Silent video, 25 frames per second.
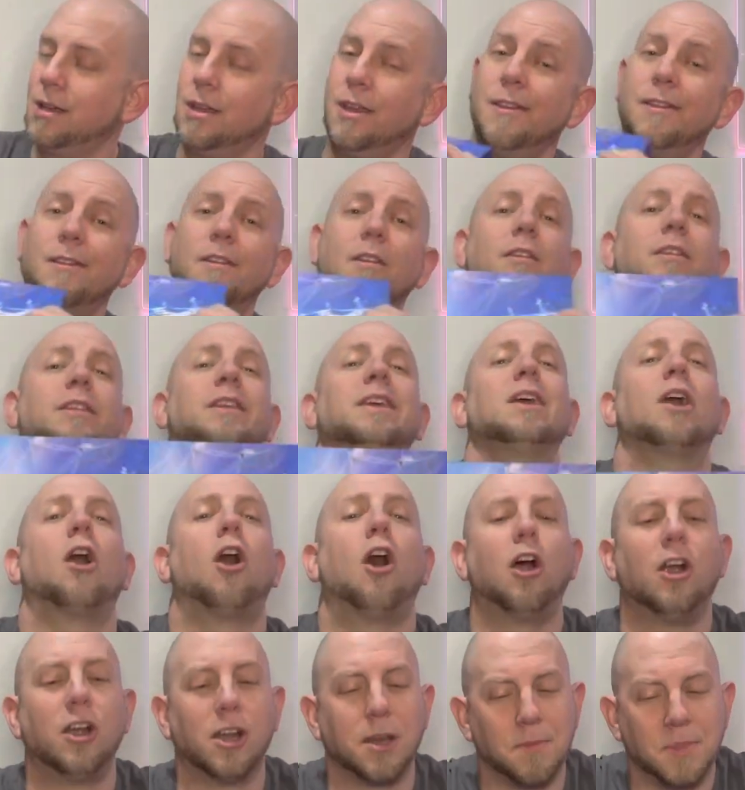the
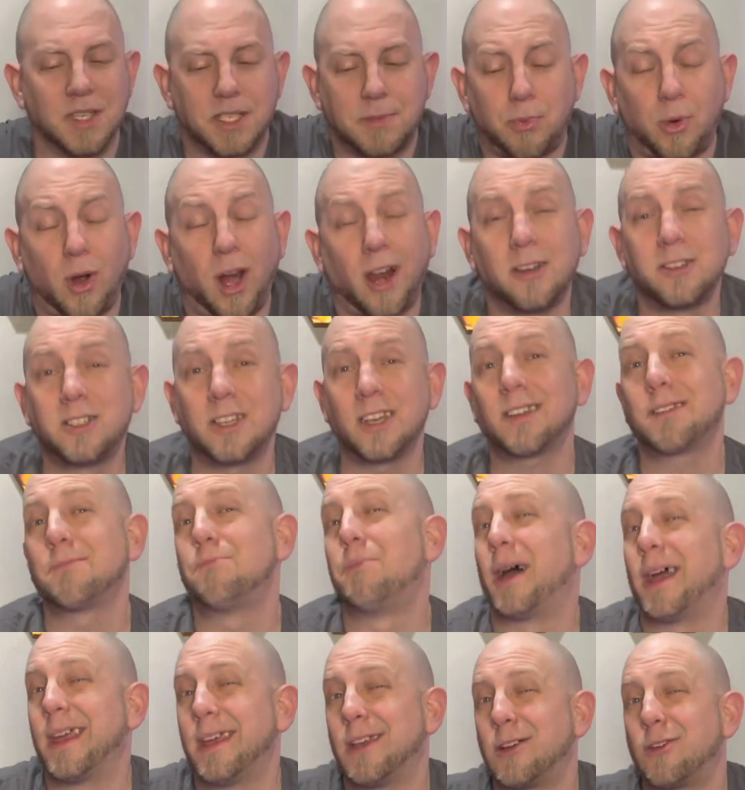Artemis Project
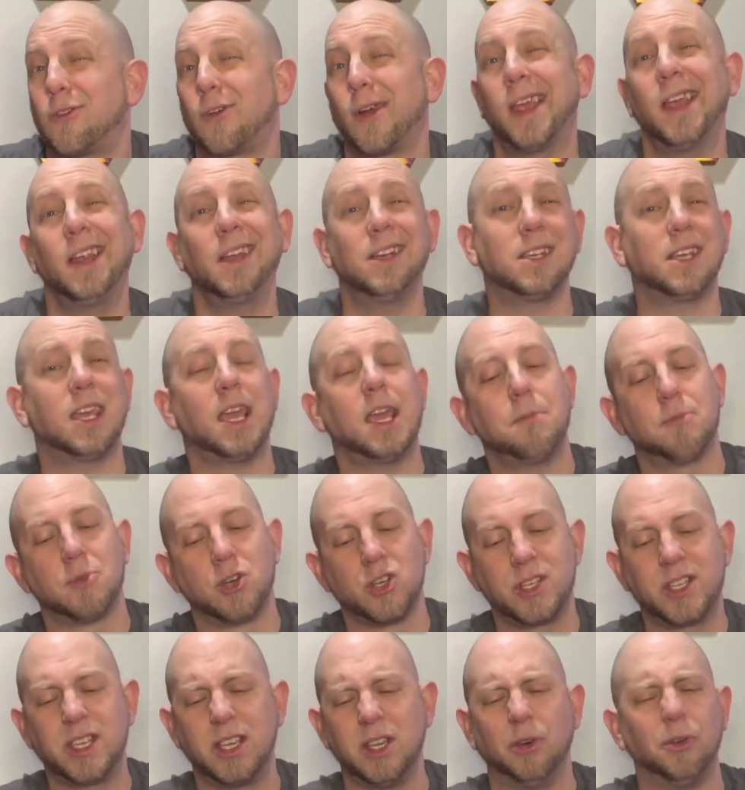by Grand
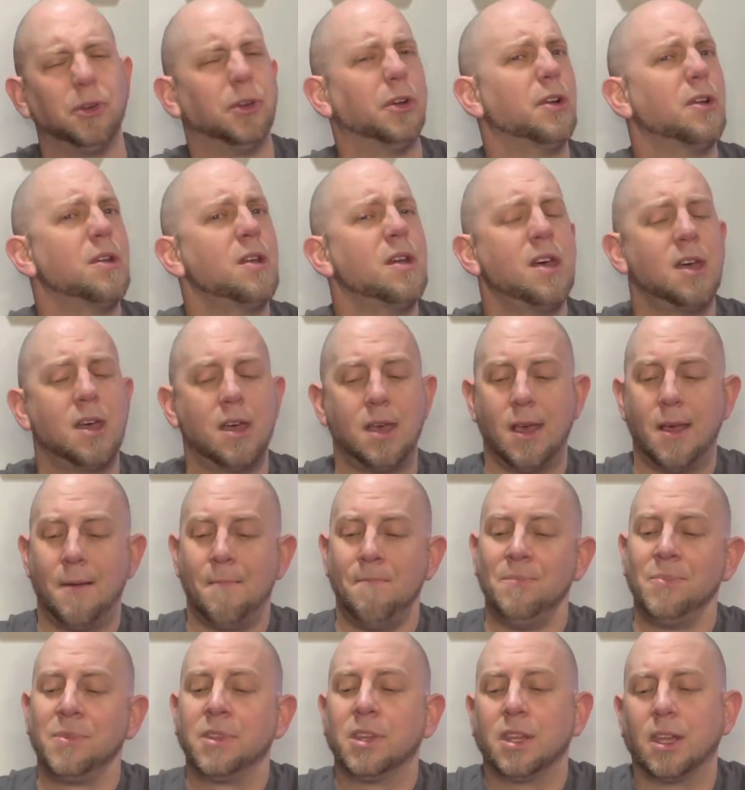Gamers Guilder.
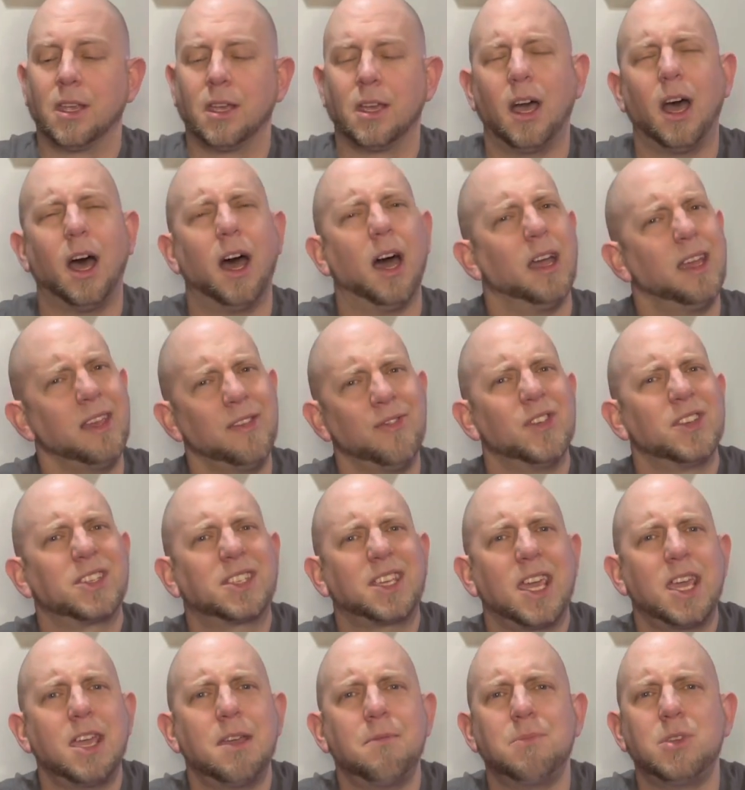In this
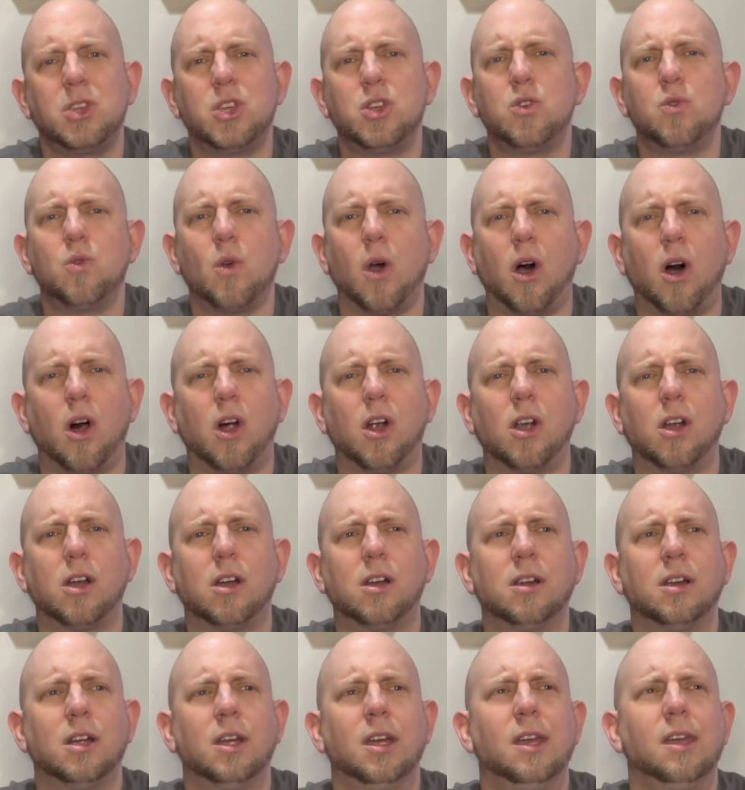game, you
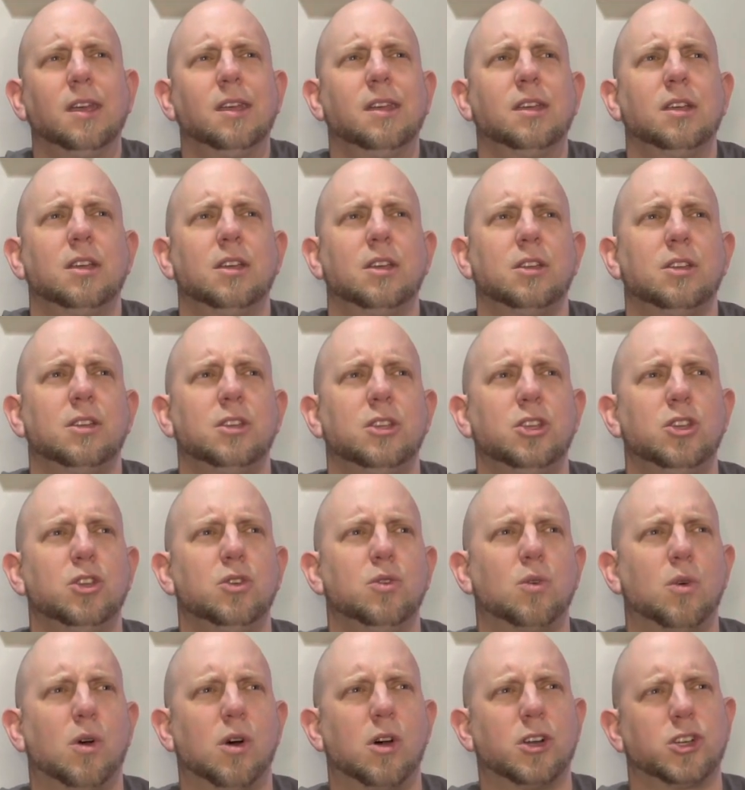are
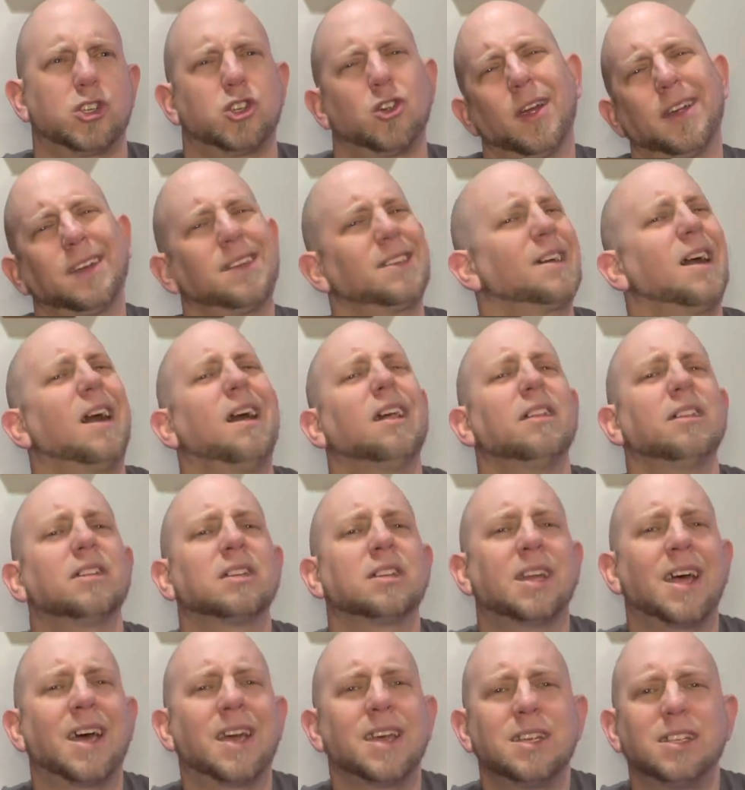trying to
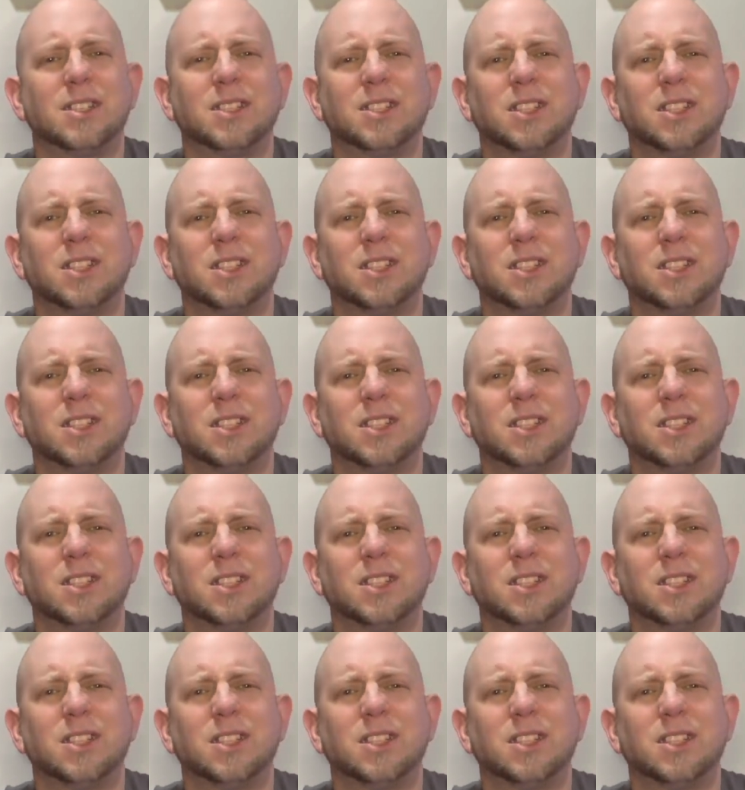colonize